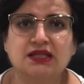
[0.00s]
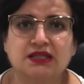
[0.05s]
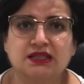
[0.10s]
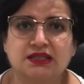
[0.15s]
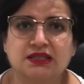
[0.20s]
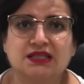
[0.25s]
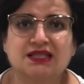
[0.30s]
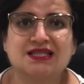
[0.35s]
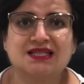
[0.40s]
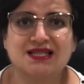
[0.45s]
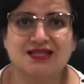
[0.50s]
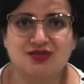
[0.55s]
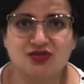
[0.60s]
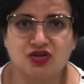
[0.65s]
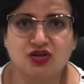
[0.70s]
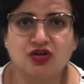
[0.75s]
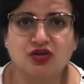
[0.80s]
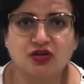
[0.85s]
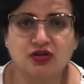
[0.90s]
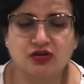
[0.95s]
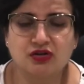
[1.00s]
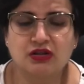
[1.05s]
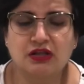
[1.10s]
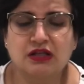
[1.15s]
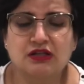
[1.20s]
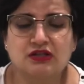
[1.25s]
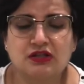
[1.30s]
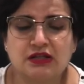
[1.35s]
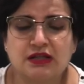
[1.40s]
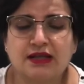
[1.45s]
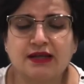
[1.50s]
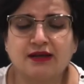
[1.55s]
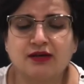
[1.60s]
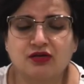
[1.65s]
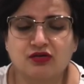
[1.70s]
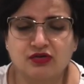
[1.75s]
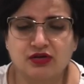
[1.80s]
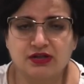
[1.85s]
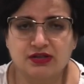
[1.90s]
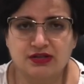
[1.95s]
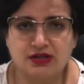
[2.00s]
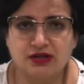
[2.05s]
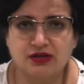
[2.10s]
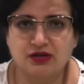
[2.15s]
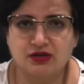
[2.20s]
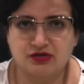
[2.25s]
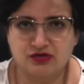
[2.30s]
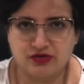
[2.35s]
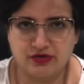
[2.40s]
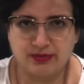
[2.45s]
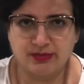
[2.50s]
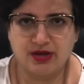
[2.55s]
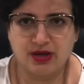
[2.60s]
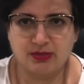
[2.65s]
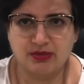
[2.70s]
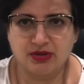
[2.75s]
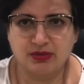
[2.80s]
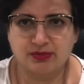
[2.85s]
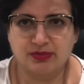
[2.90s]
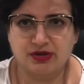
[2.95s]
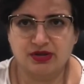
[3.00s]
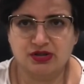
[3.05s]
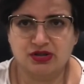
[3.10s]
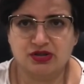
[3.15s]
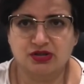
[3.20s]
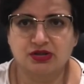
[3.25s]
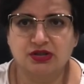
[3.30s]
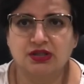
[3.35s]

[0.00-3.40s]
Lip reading: doesn't increase that intra-abdominal pressure.